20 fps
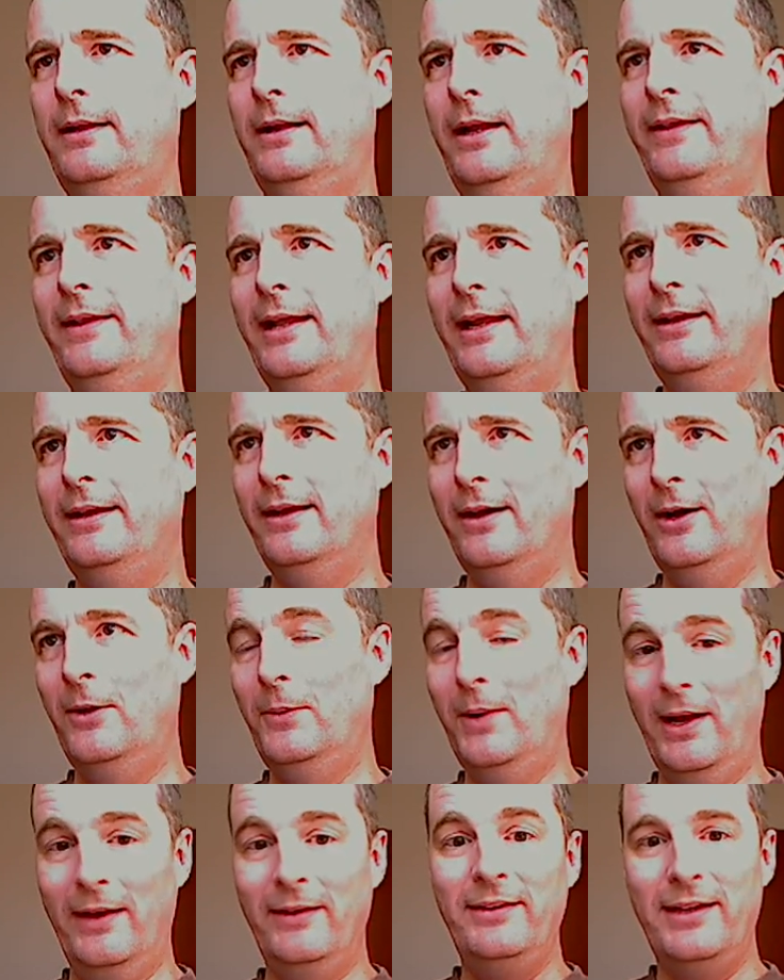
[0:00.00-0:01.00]
and then,
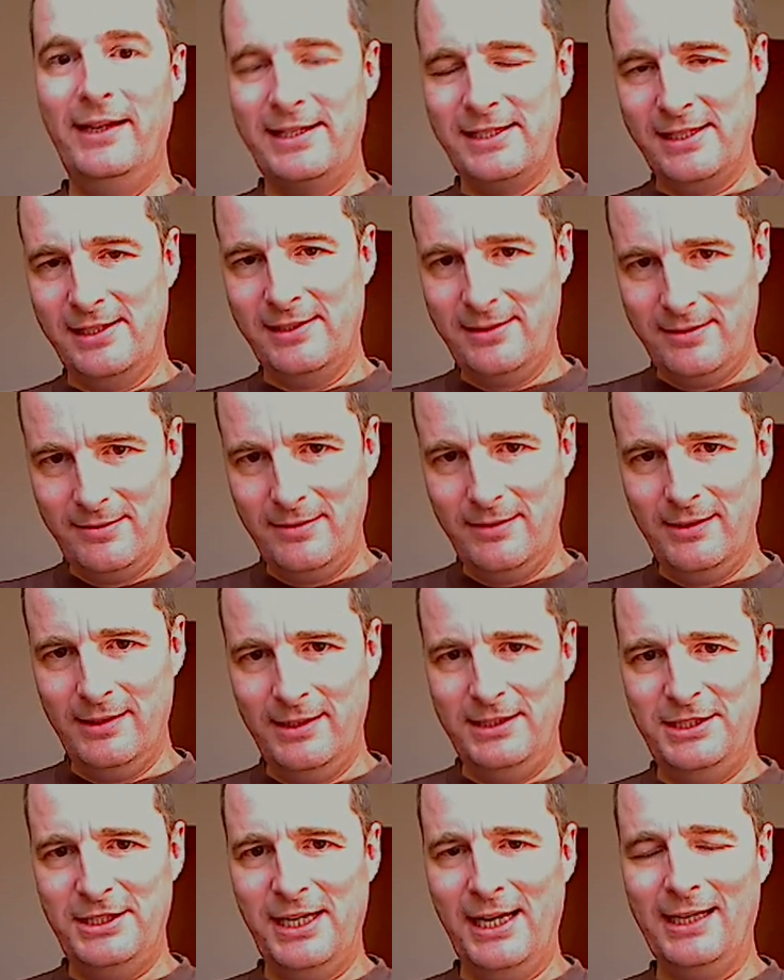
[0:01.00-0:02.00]
and there's
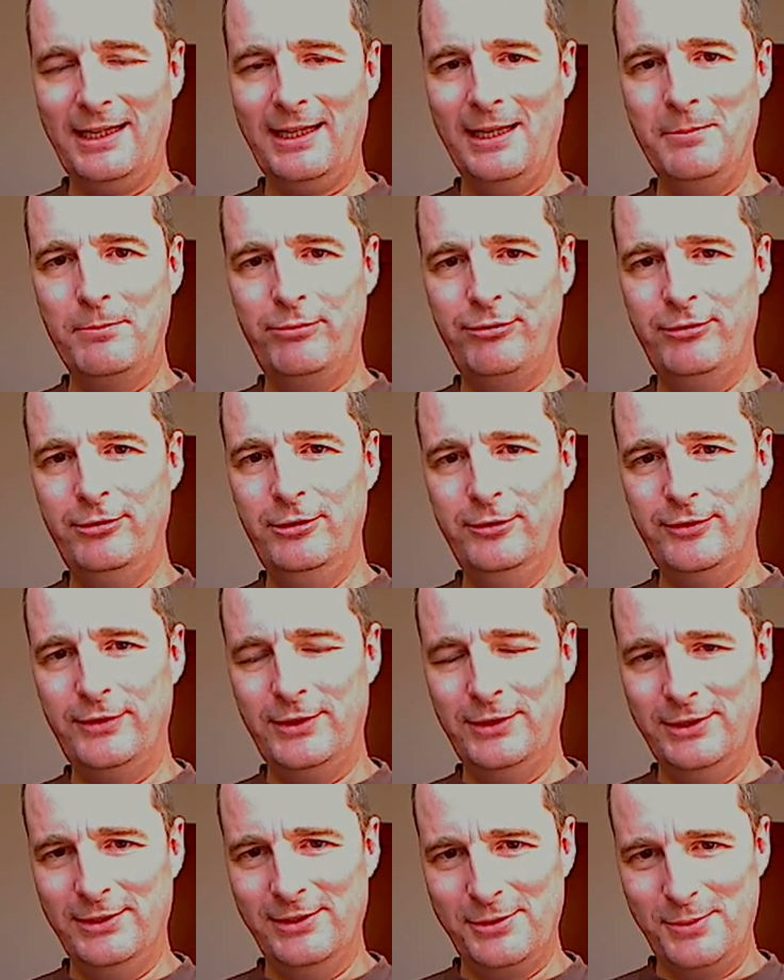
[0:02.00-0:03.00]
the Czech
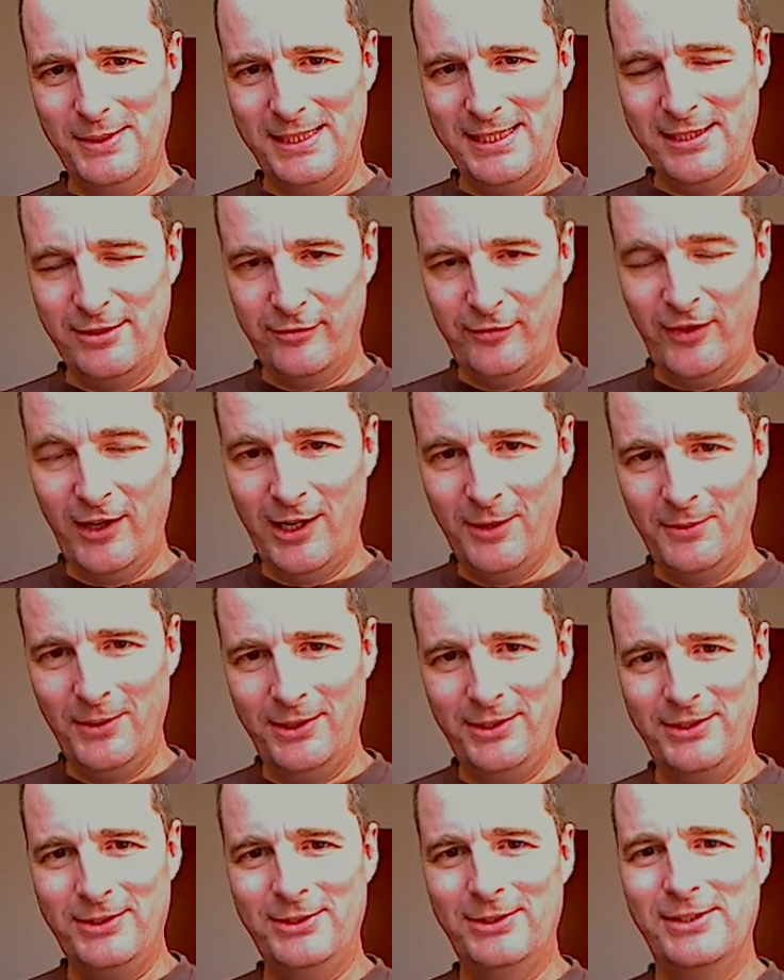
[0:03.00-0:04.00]
Improve course, which is a
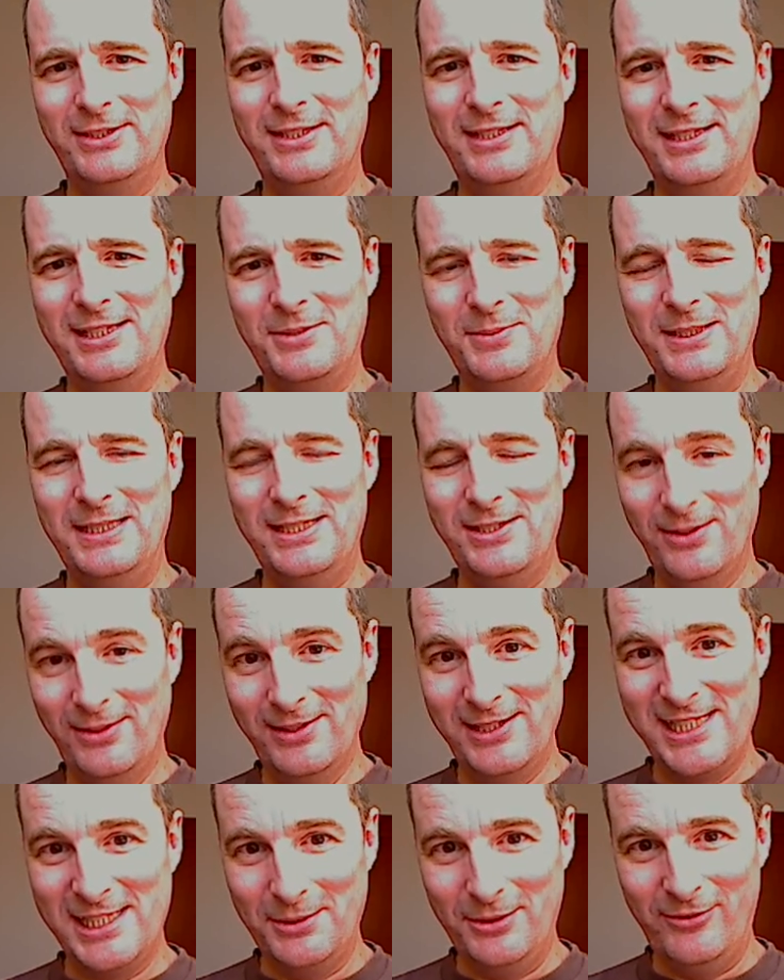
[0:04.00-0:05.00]
follow-on course to this, which is
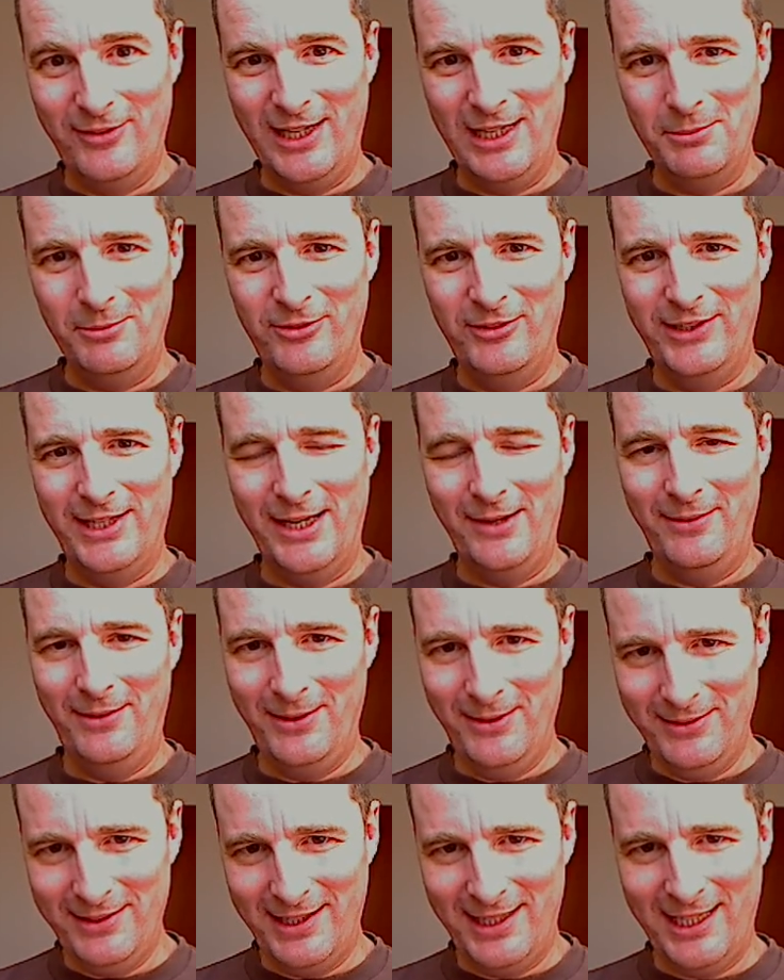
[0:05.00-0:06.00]
also available for
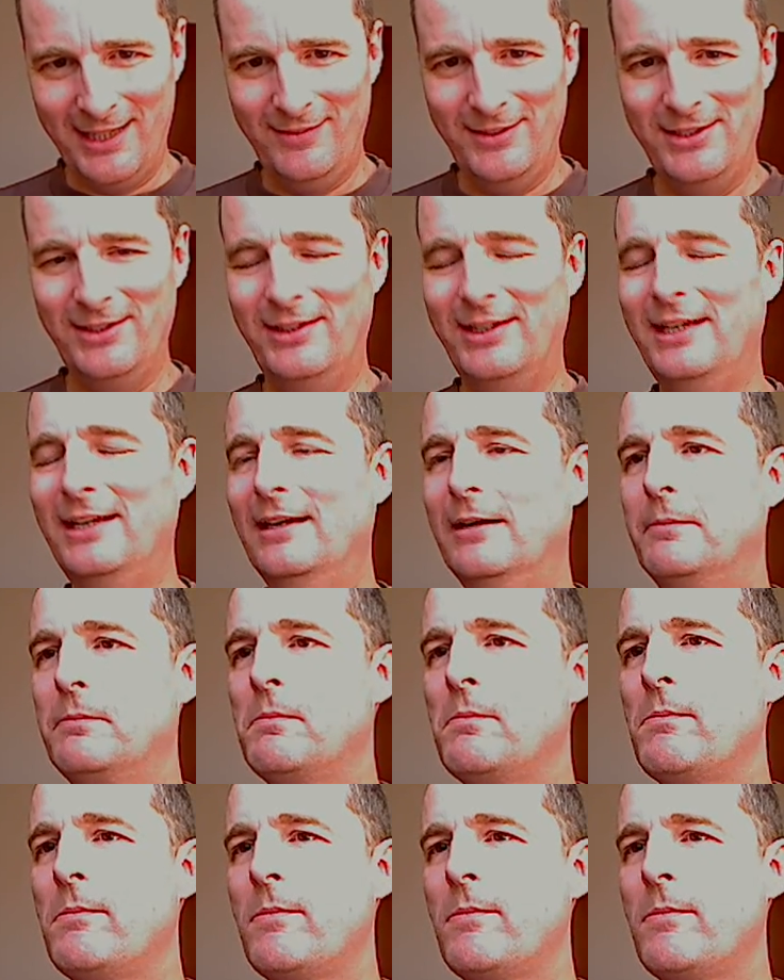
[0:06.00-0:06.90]
download, and I have it on here.